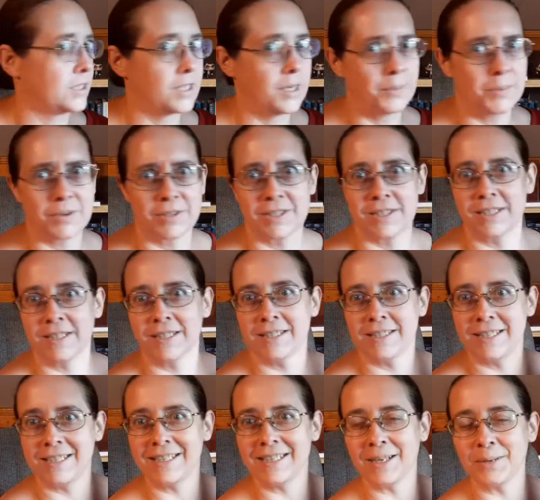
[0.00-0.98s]
number
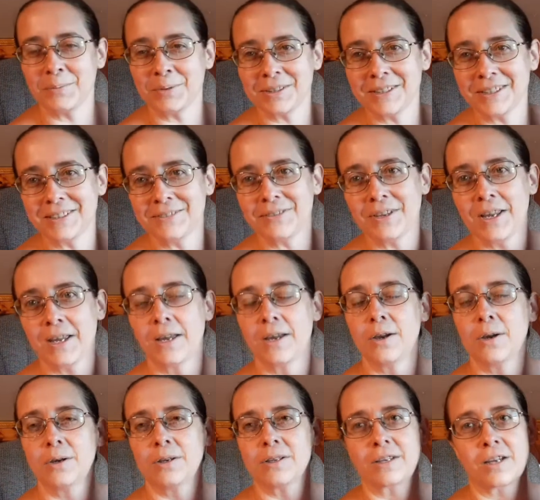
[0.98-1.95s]
16, I believe.
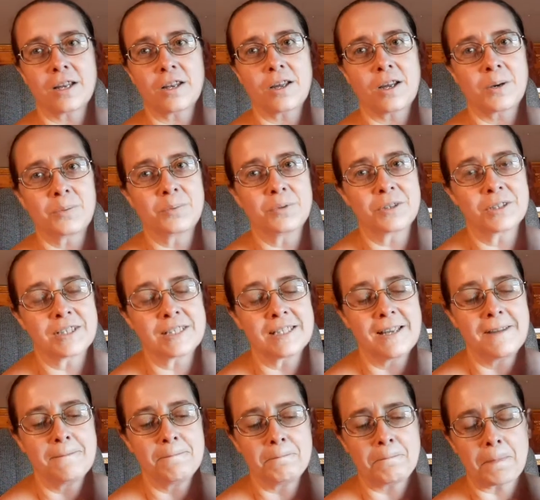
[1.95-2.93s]
Got a lot of
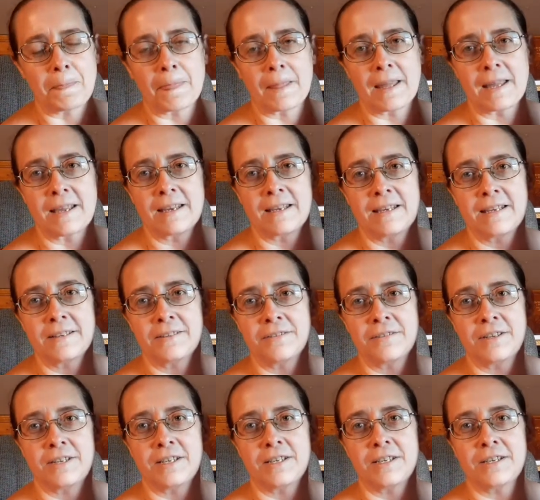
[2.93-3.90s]
books
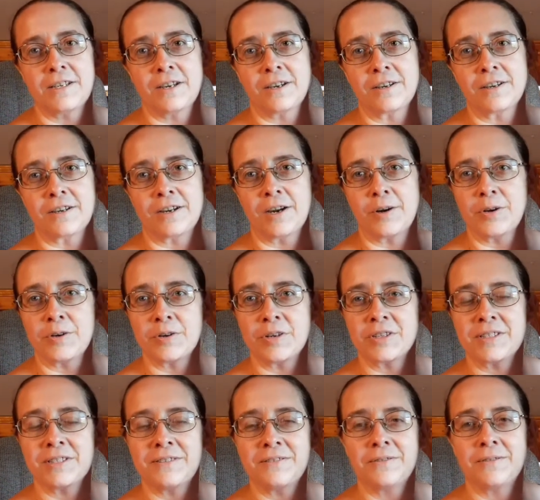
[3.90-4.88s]
in the uh, Harry
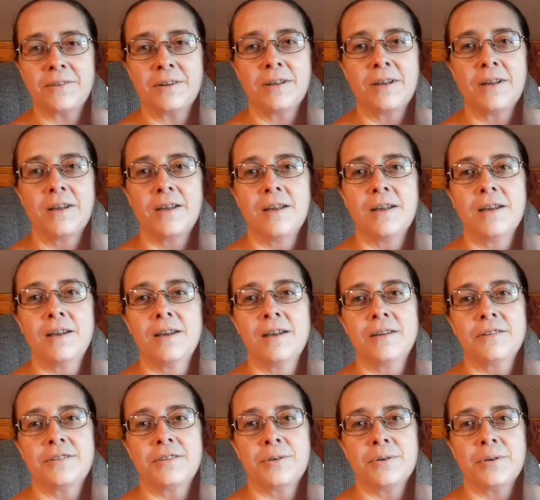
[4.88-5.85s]
Dresden
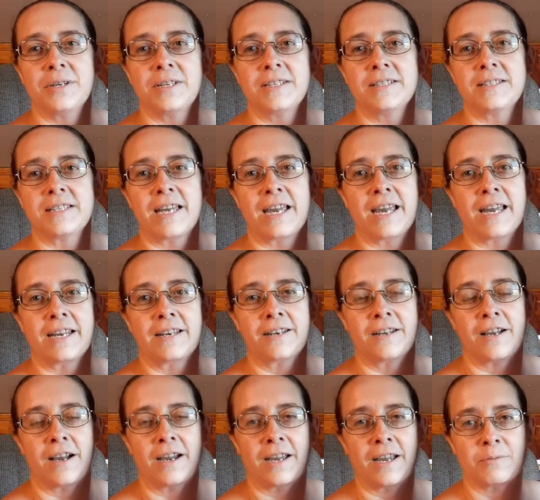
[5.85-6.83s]
series,
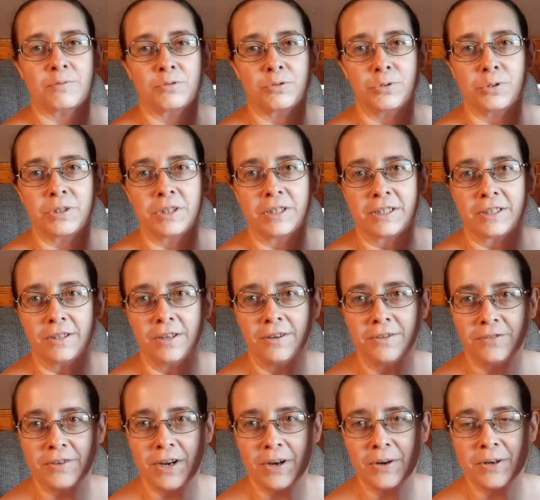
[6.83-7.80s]
and I absolutely
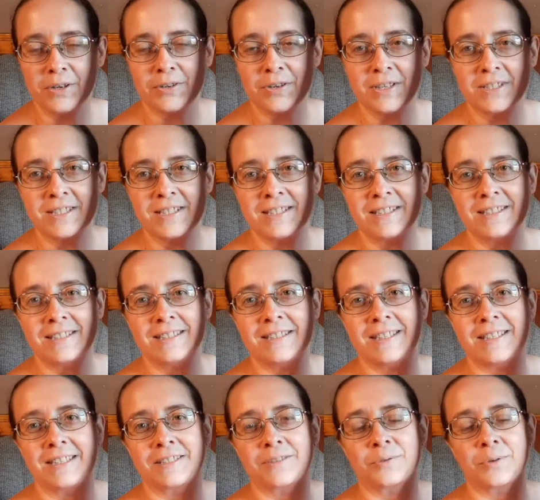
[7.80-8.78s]
love Harry
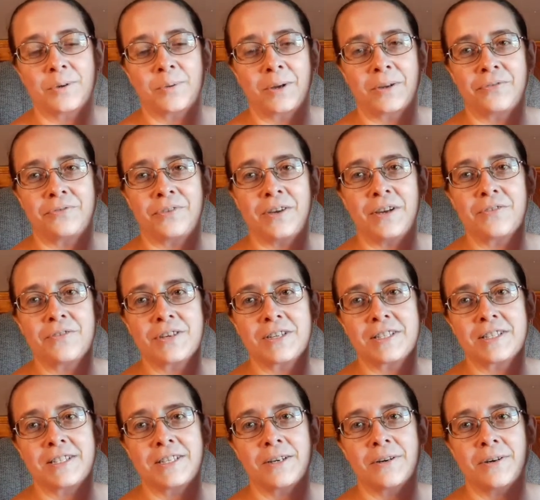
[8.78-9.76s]
Dresden. It's one of my
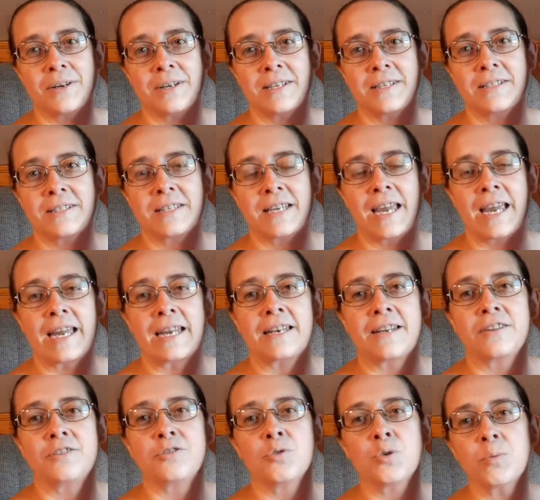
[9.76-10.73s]
favorite series,
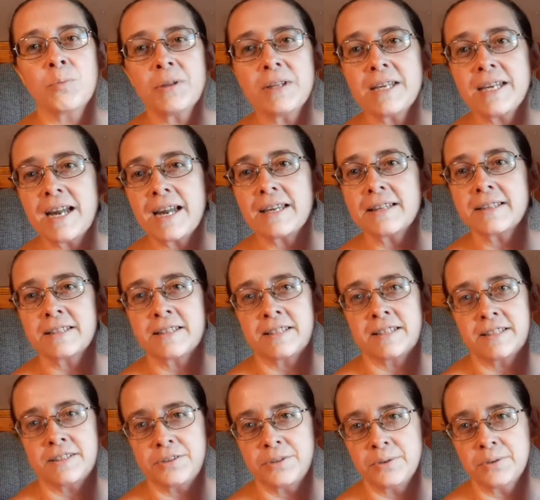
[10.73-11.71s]
and normally I
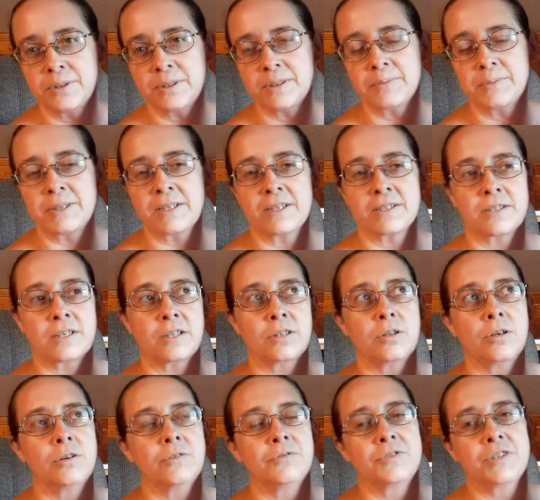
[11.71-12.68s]
listen to it because I
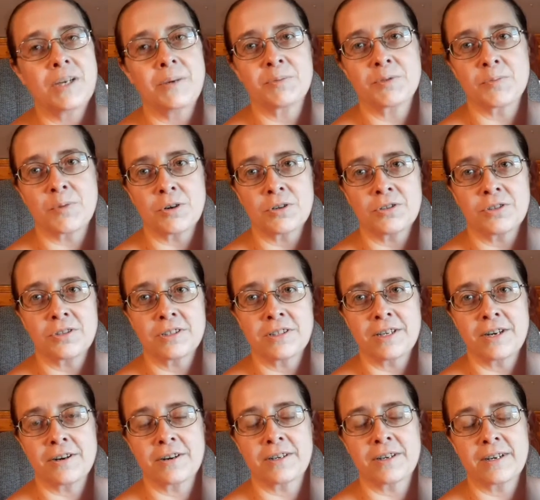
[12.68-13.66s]
love James
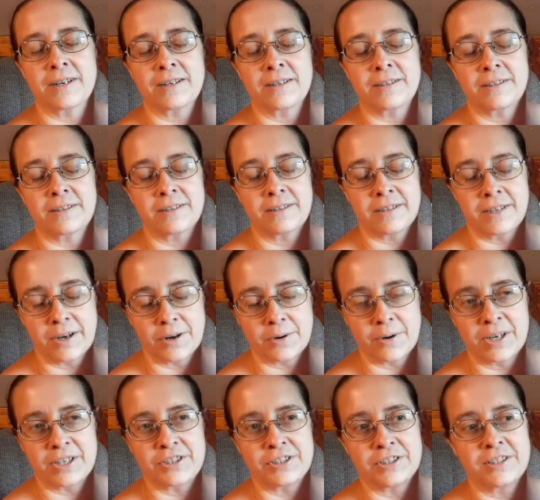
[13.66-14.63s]
Marsters' narr
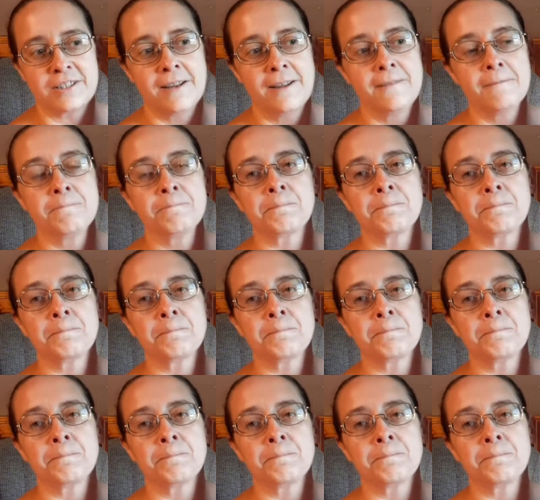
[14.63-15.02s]
narration,